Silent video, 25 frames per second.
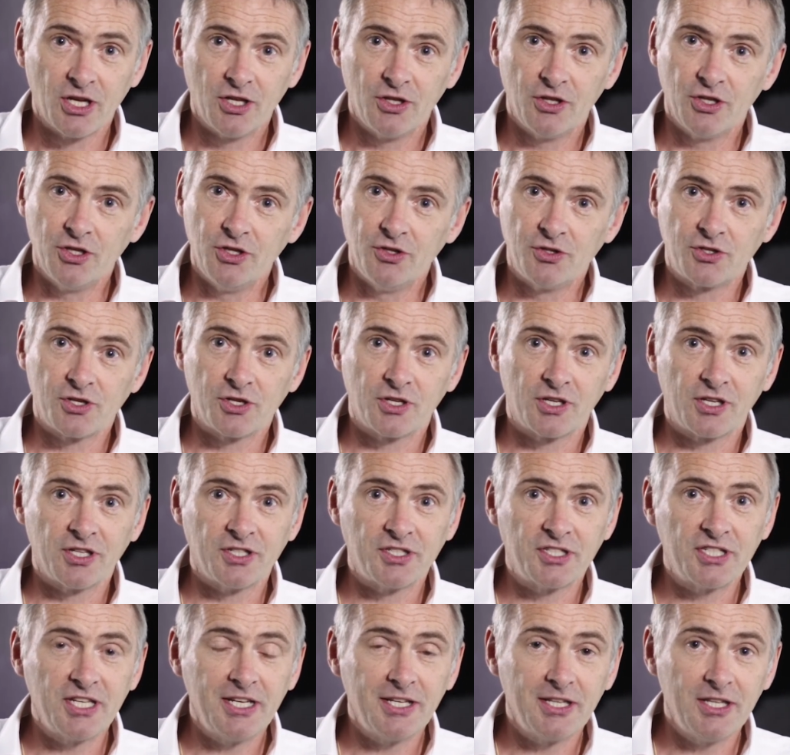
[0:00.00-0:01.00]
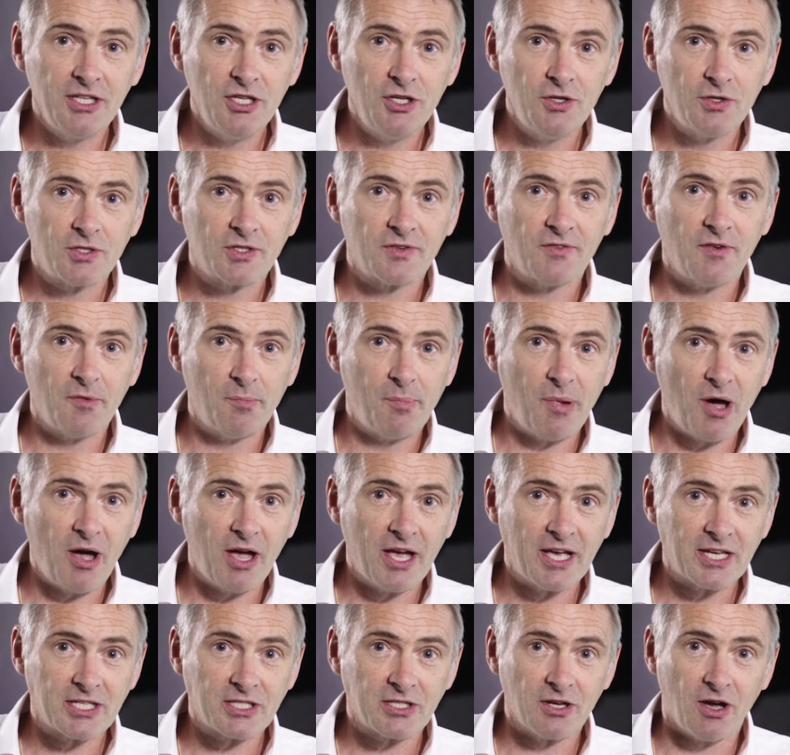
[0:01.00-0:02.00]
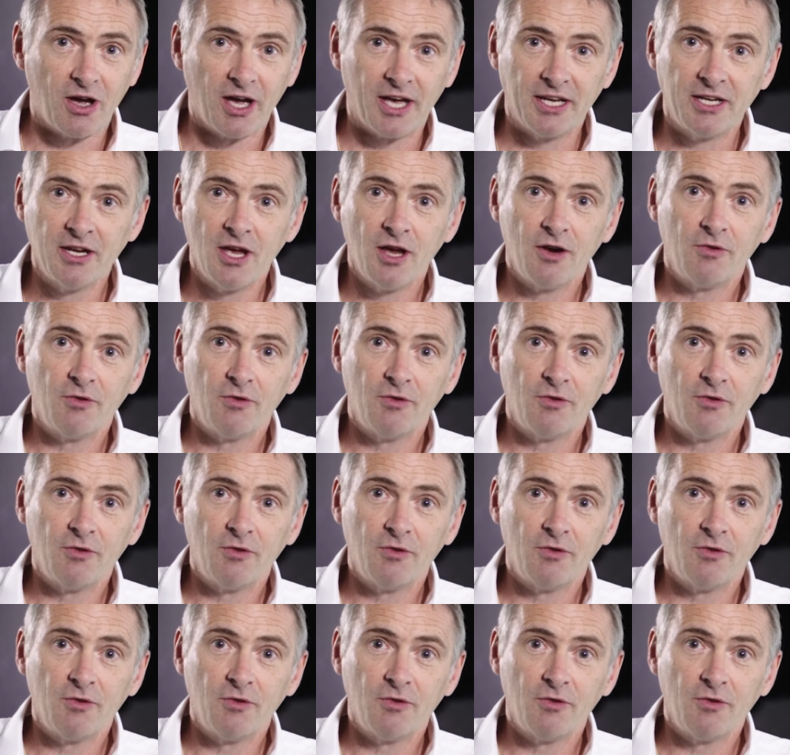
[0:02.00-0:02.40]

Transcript: that you should consider the use of a biocide